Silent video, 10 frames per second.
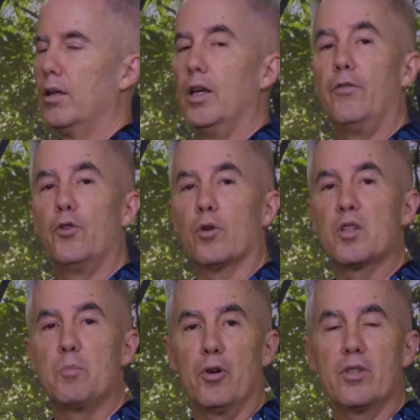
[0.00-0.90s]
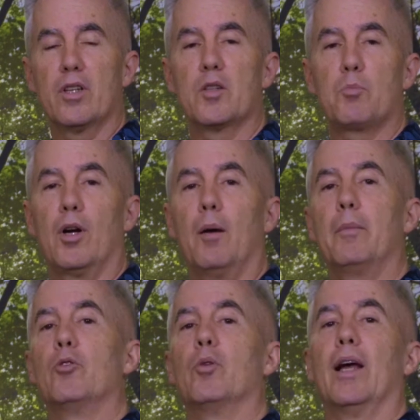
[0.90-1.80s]
If you're experiencing this problem and
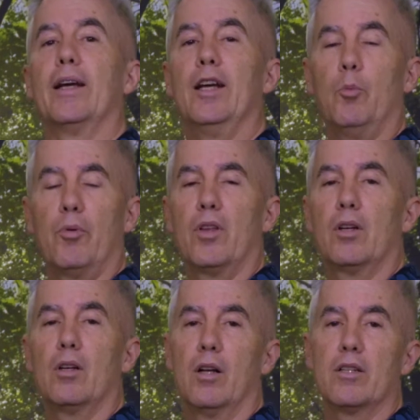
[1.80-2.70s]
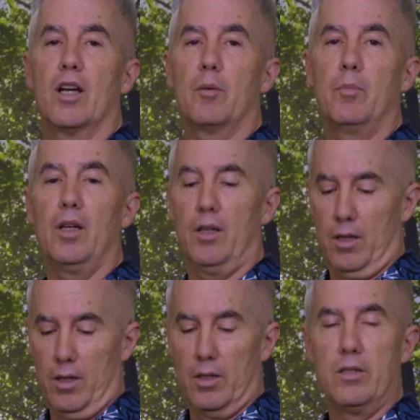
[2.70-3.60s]
you'd like help with it, contact me,
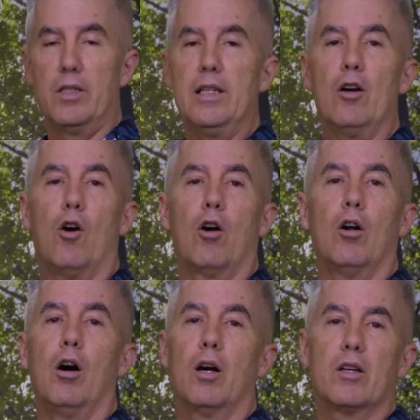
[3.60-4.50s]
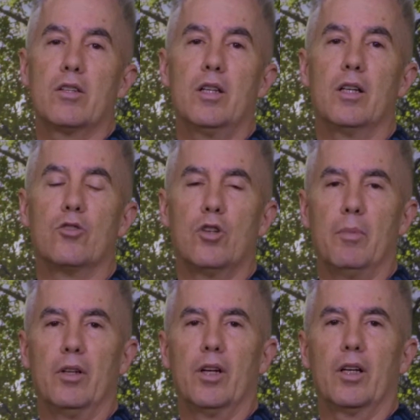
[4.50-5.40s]

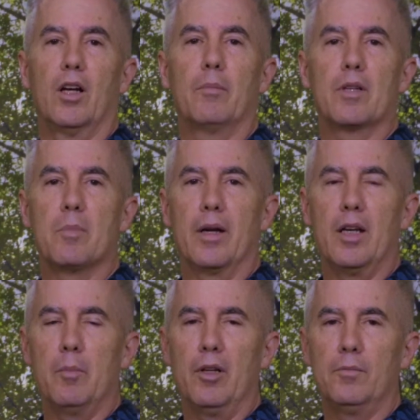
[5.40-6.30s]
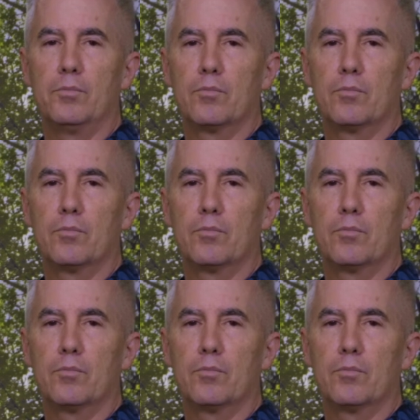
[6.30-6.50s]
draugustine@gmail.com, that's my email.